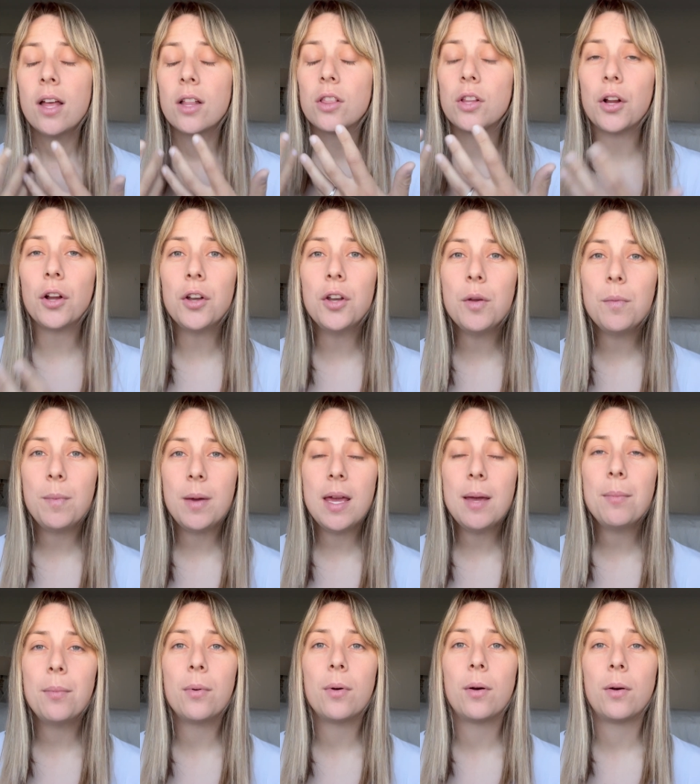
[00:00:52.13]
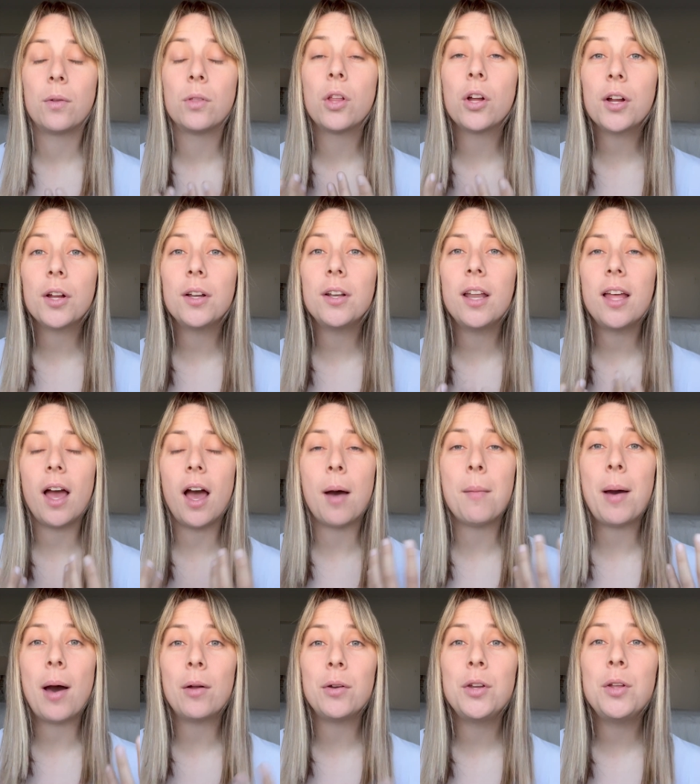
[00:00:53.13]
learn new people, learn
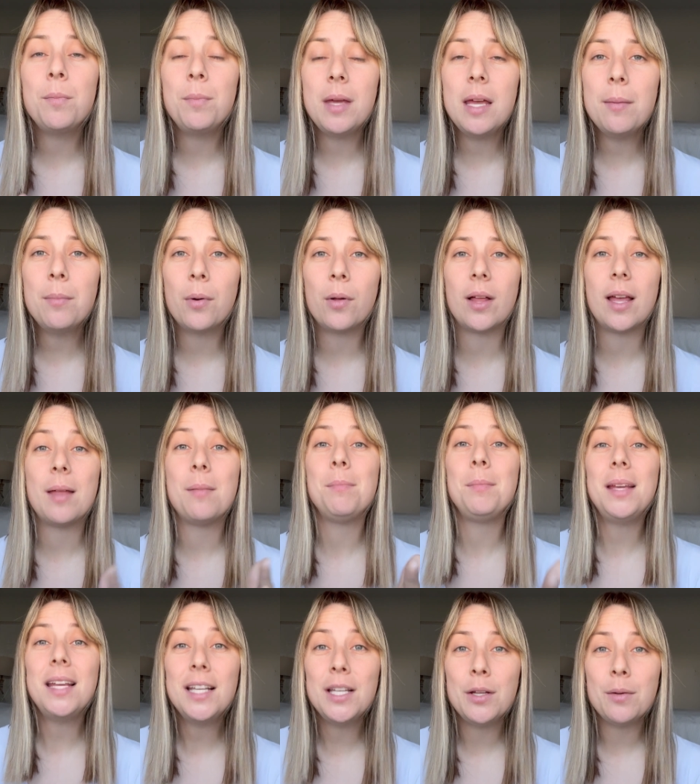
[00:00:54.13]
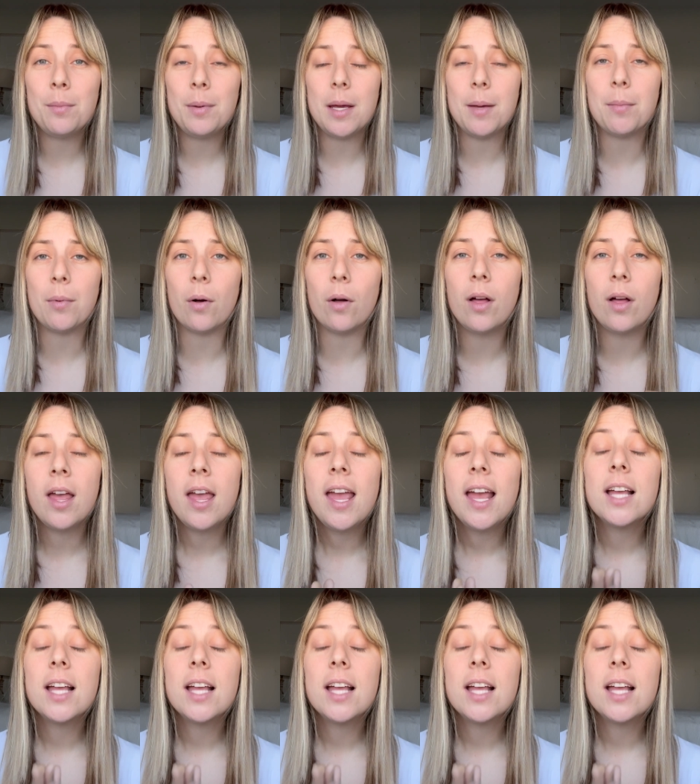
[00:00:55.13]
about new people and meet new people.